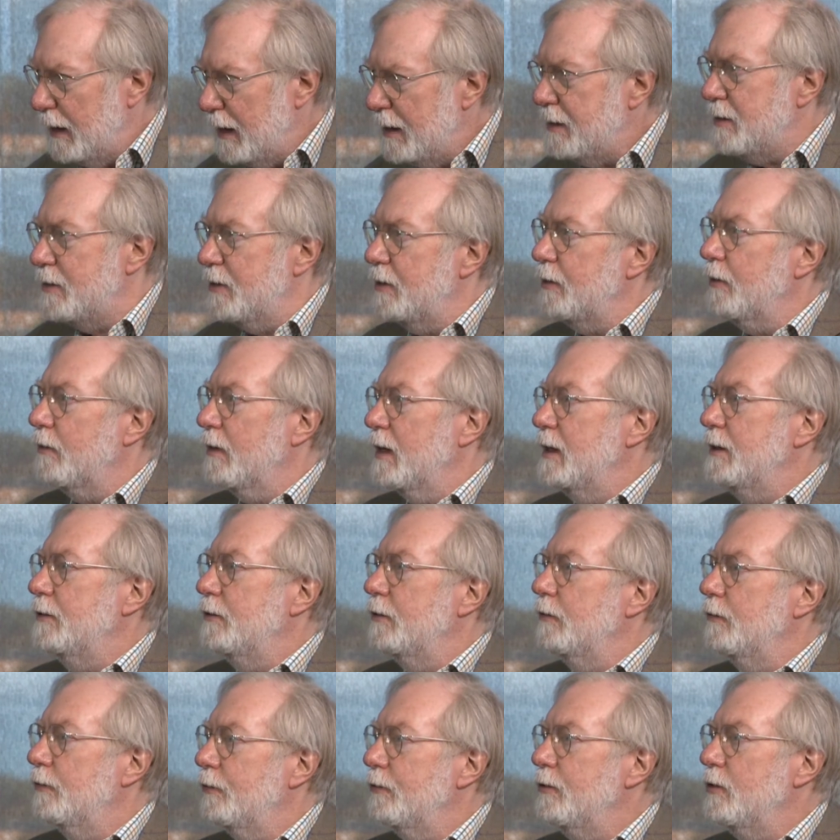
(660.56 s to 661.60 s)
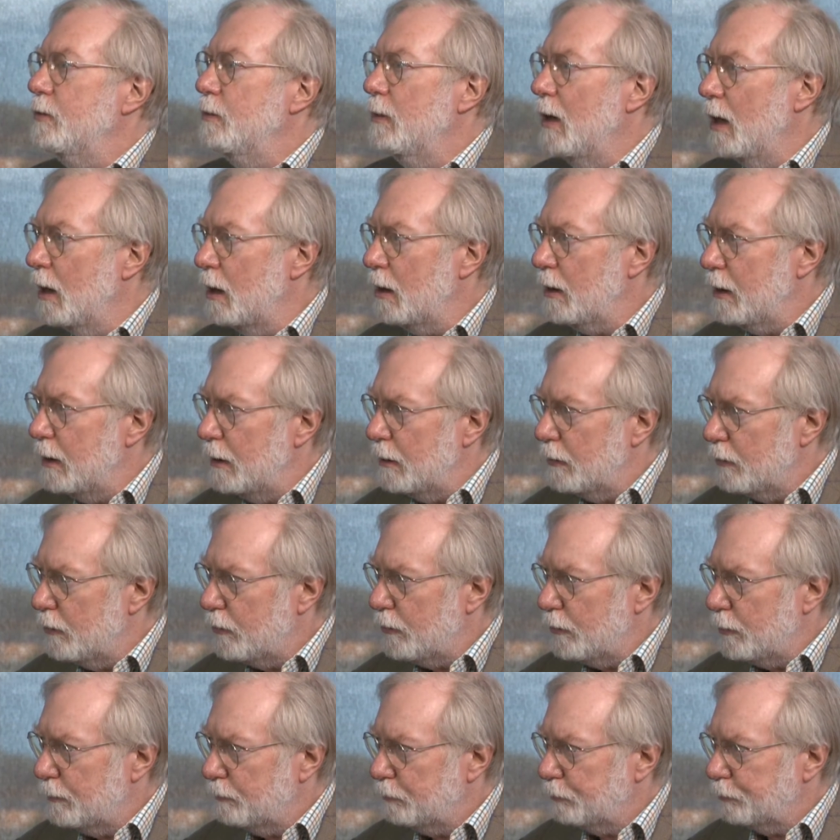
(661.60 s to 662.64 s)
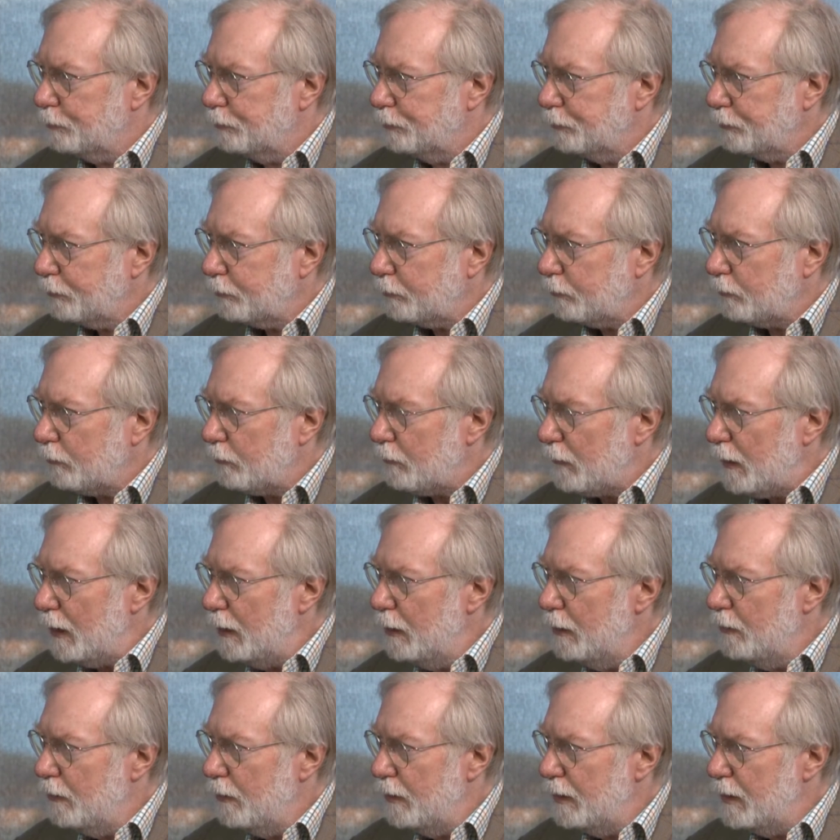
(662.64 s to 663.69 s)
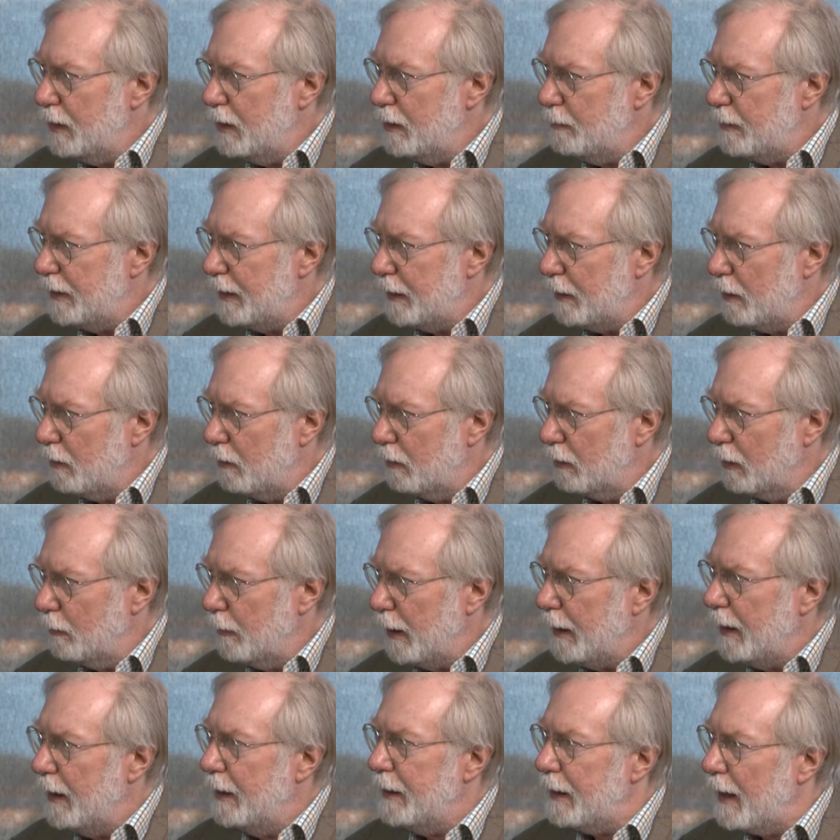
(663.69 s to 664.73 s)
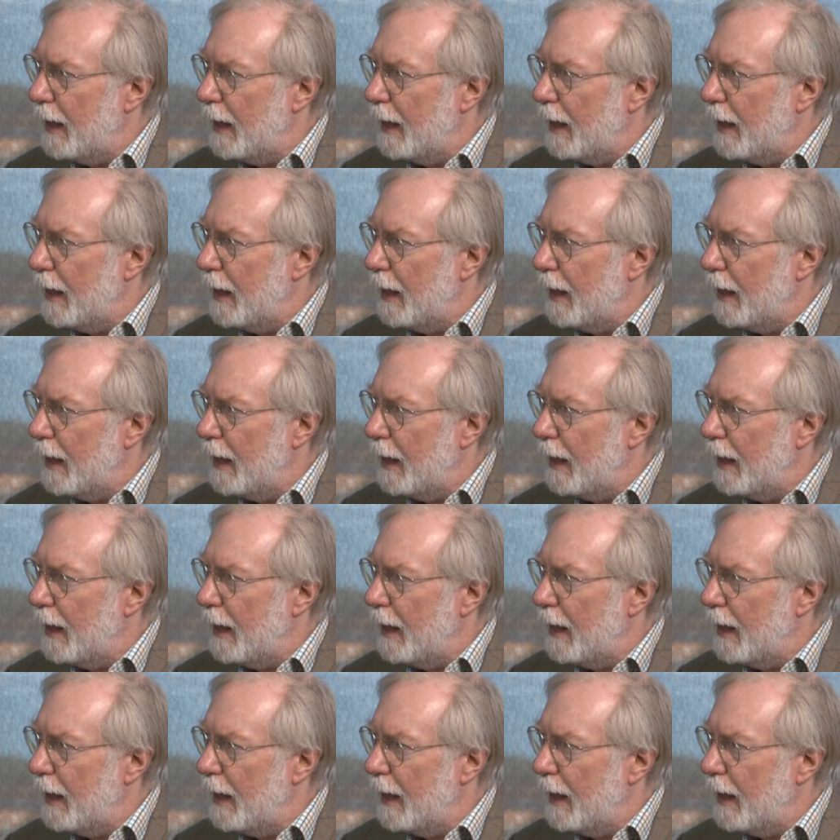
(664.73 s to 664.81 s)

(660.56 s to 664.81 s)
integrated through markets into the urban economy, and